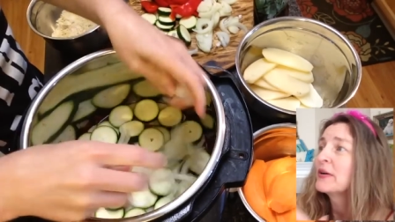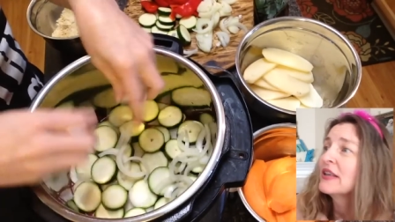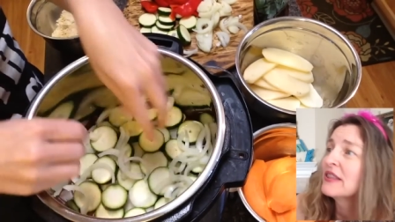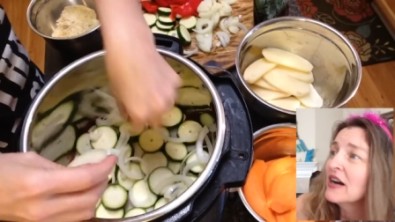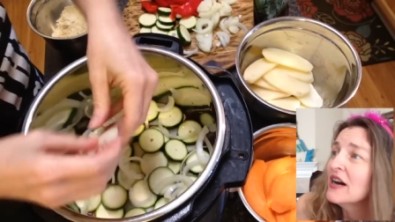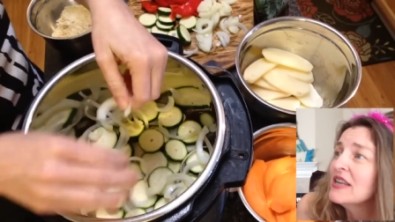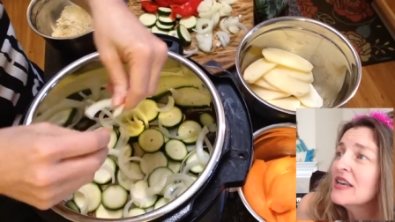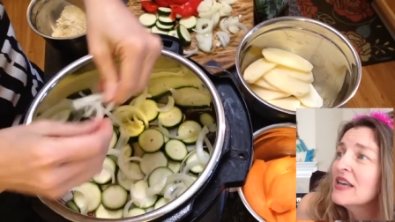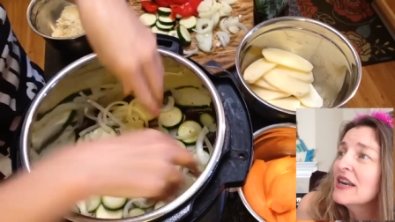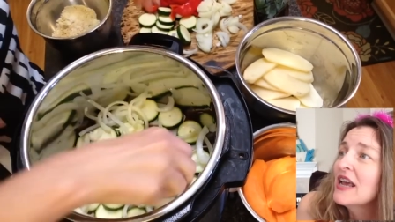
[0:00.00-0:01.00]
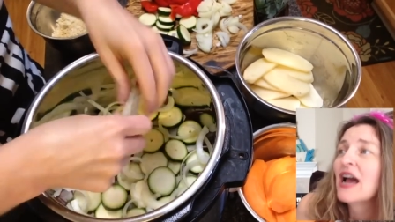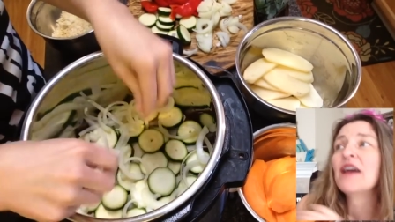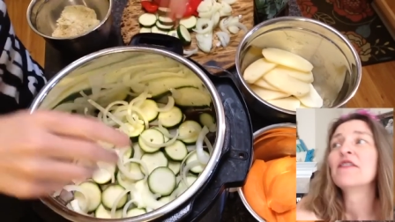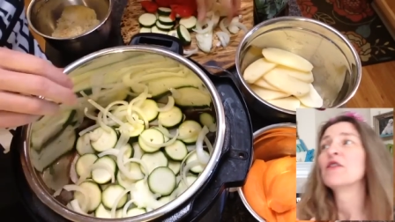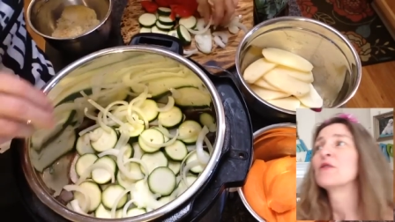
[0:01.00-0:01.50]
Put in the onion
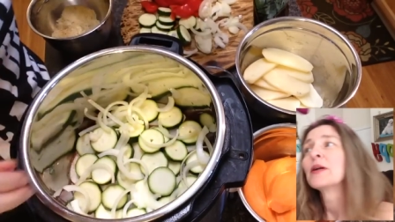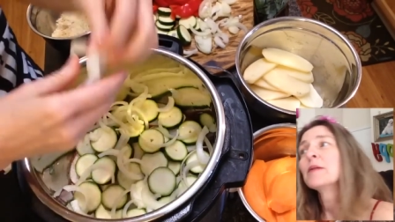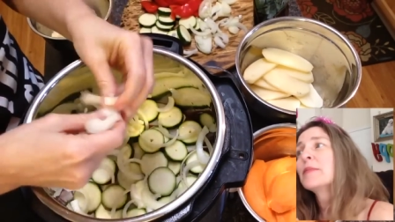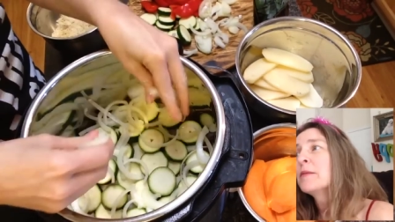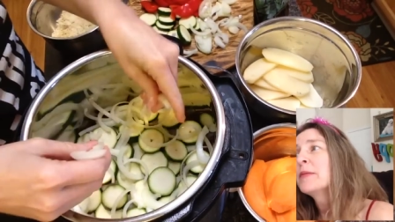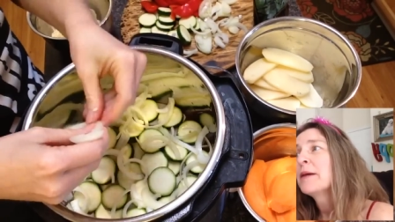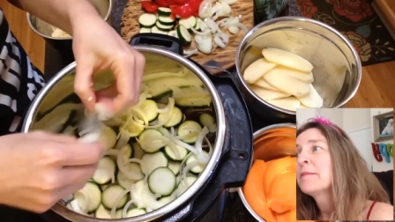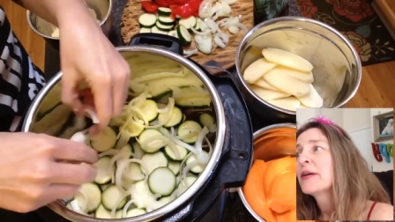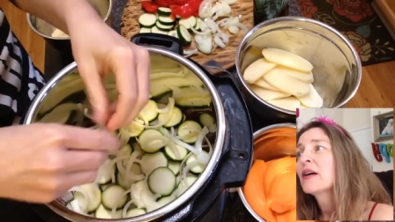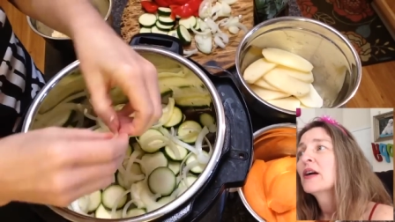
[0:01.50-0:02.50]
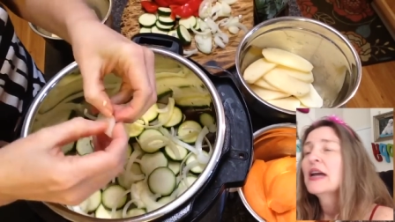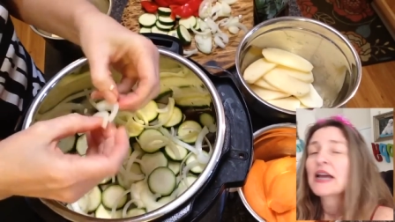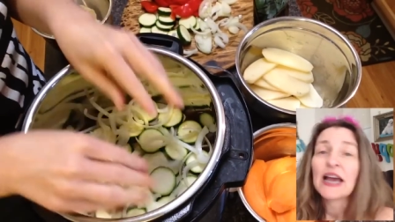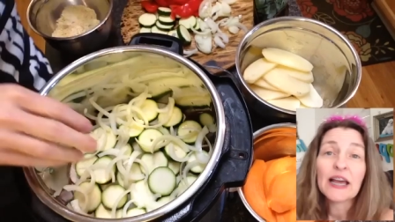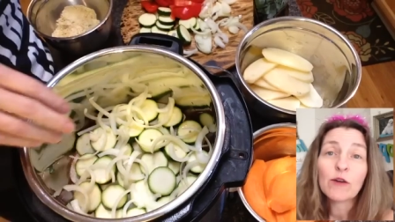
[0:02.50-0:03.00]
and then the red bell pepper
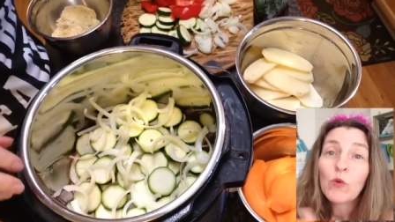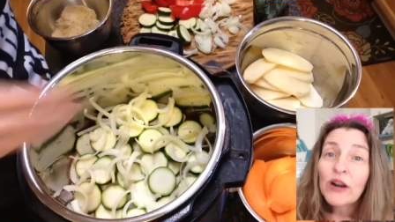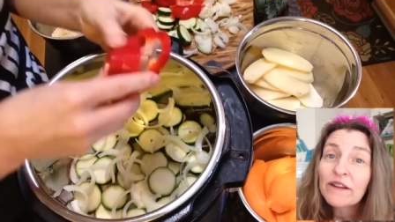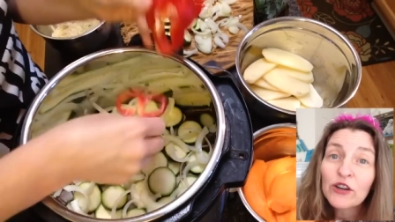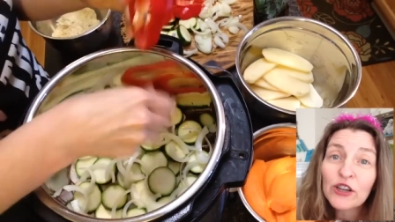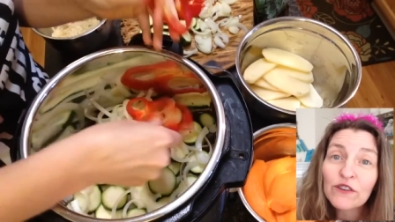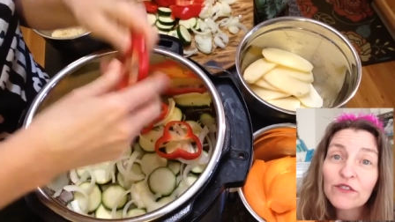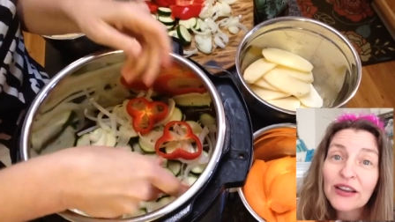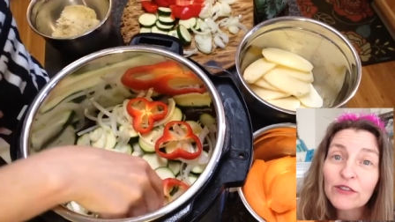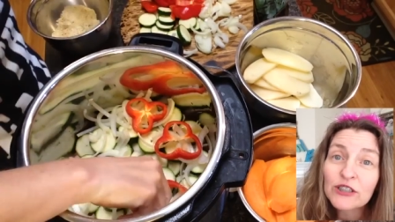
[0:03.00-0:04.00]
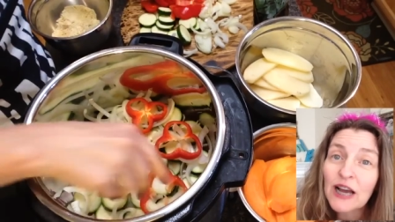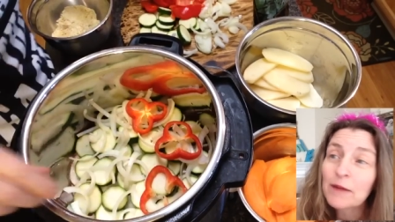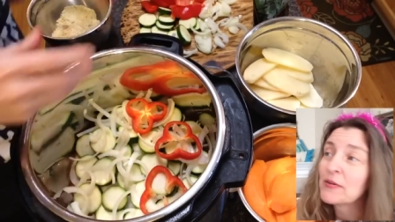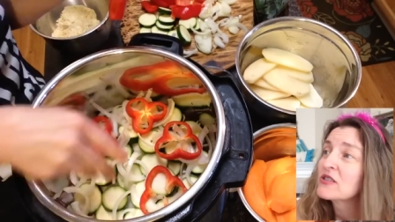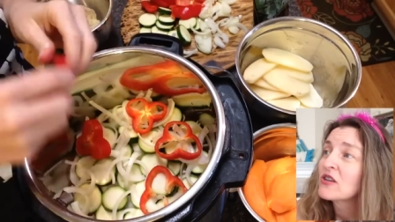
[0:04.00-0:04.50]
and whatever your favorite
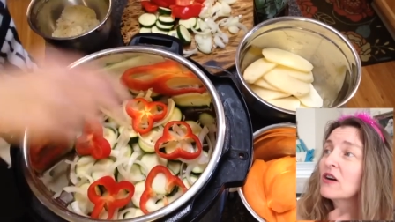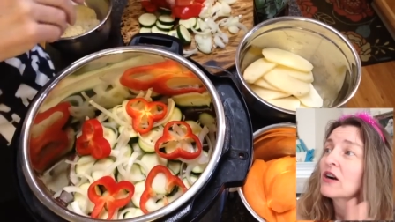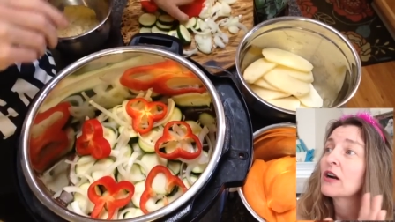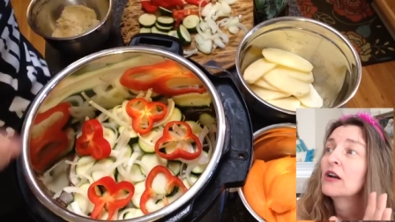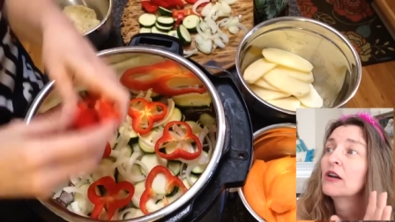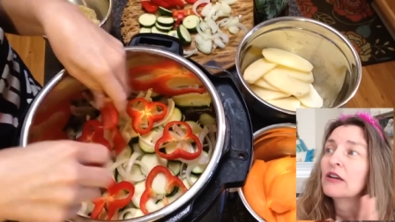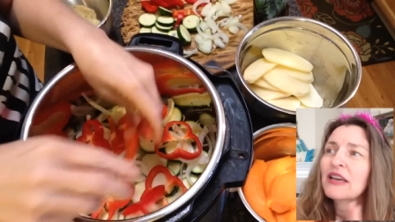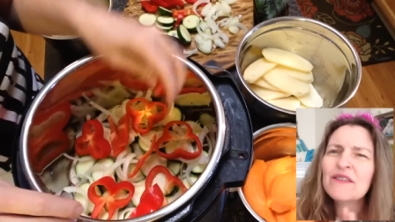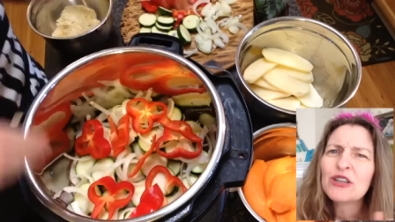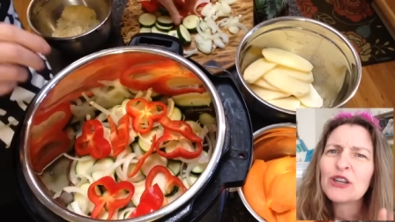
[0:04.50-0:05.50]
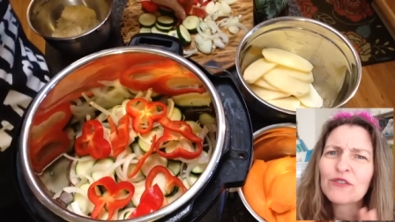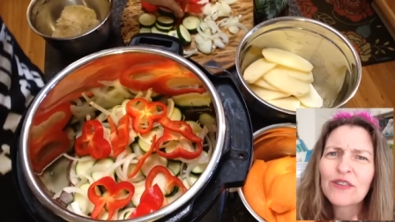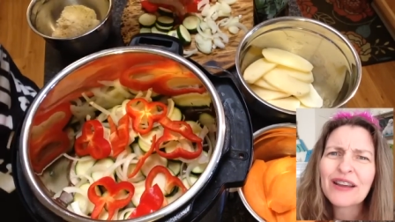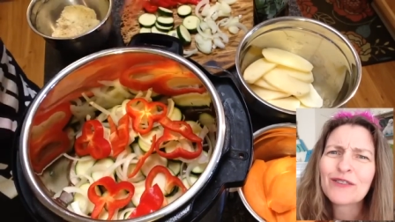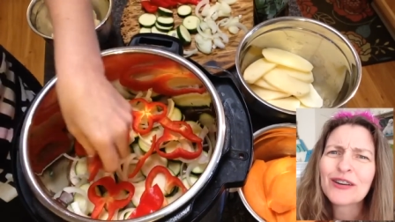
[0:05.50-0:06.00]
toppings are, even your
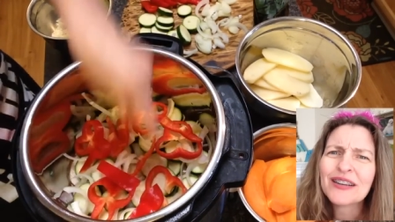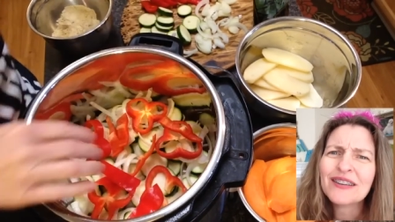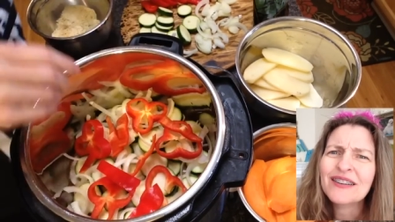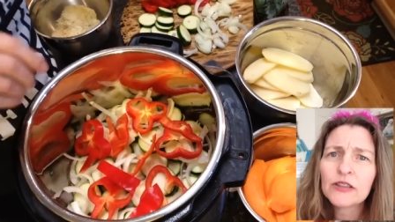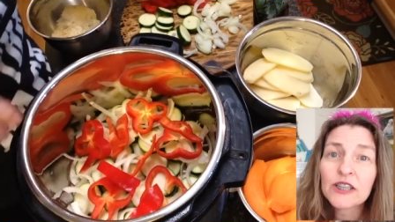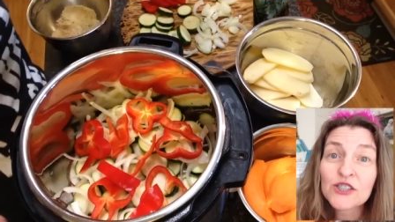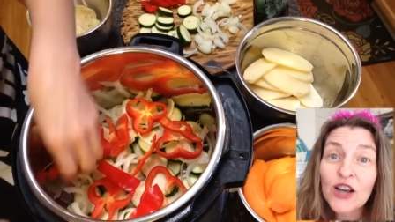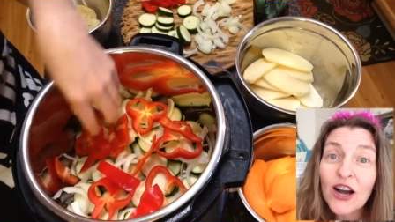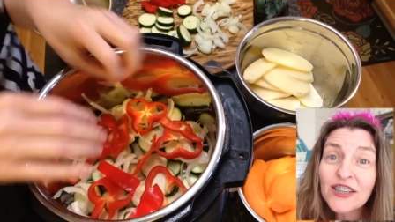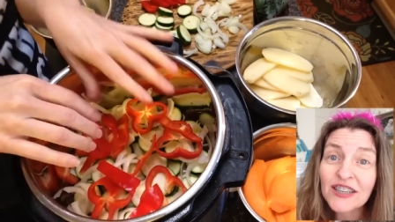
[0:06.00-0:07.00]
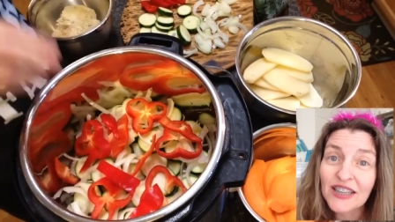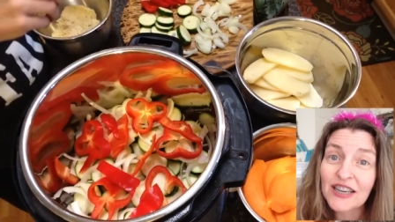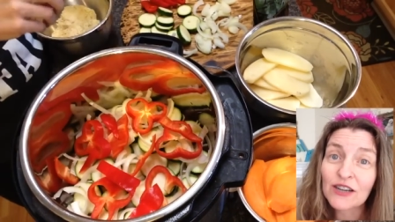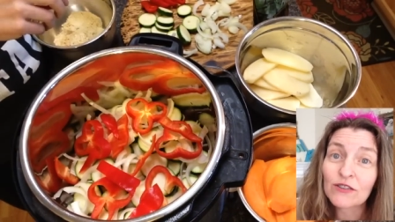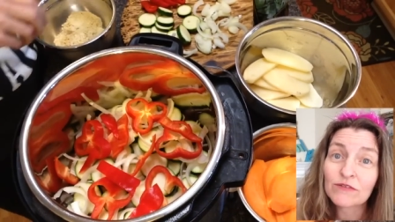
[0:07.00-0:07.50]
favorite lasagna
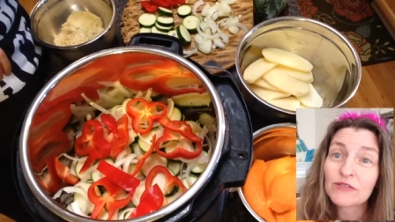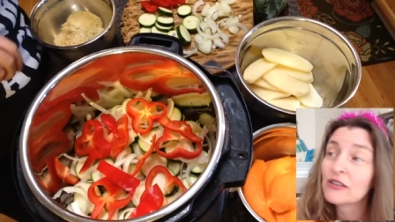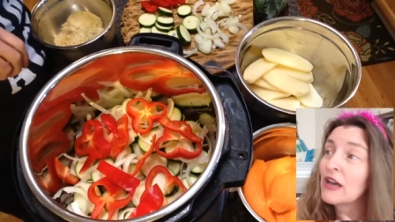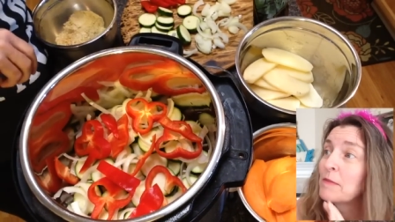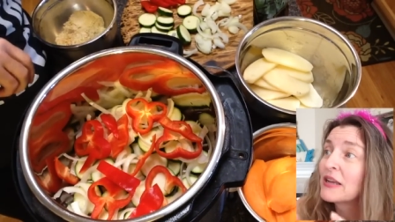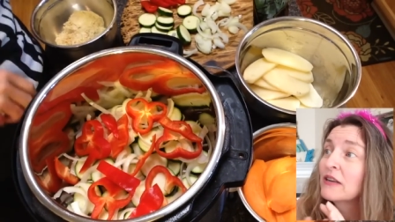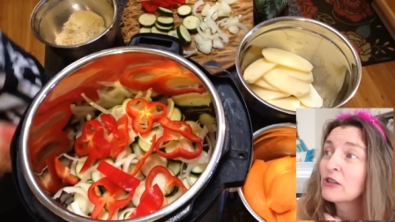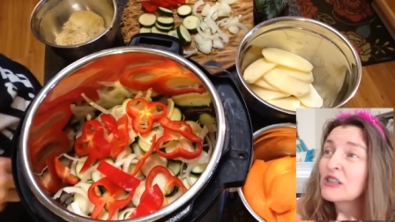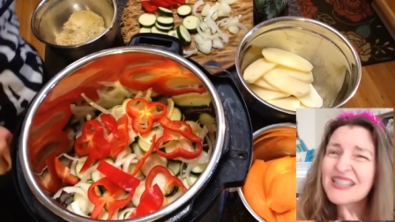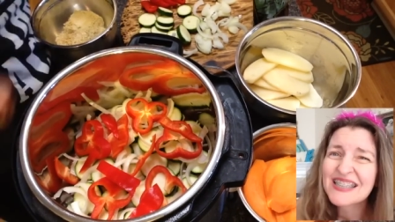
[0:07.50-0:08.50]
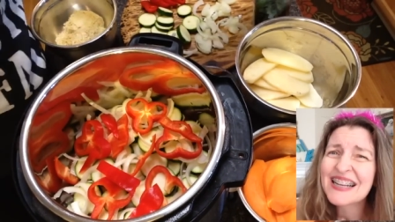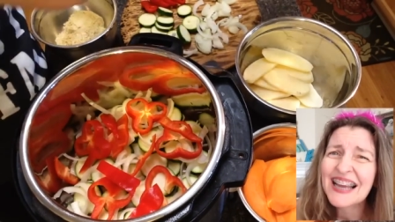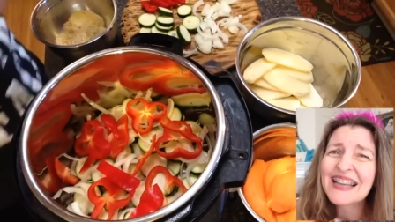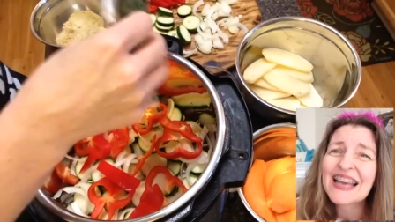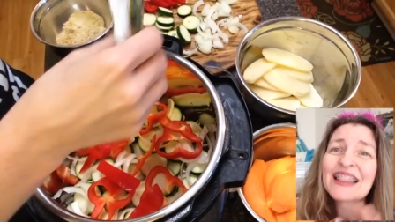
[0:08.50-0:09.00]
layer I mean, just think
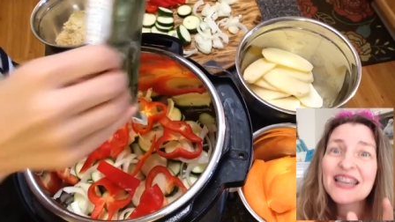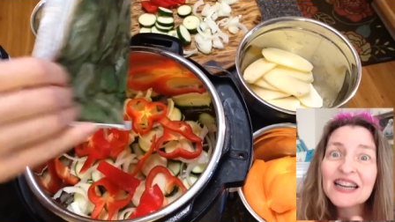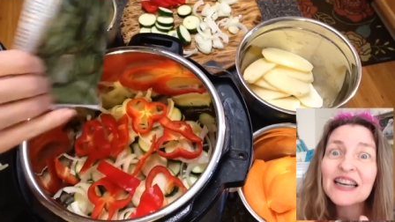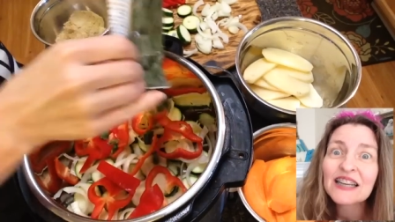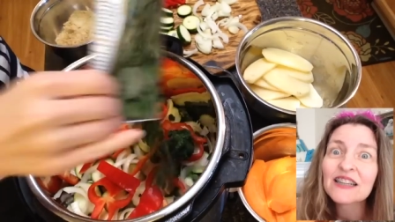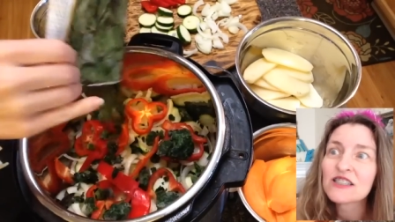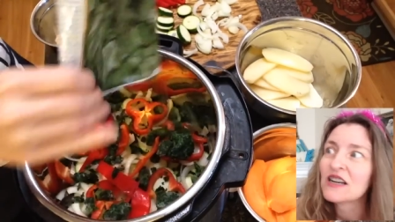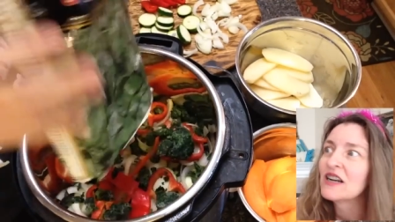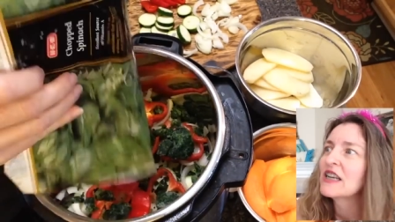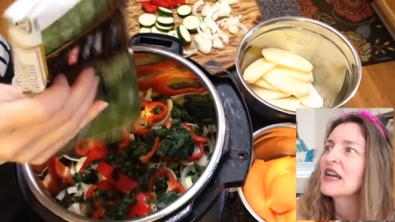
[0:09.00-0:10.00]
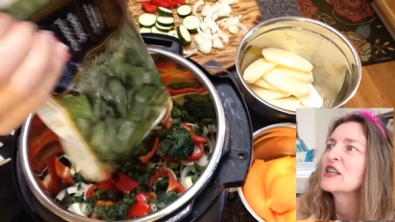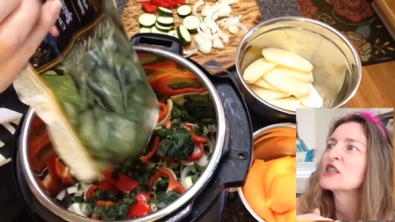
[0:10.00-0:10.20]
like that. Think like lasagna and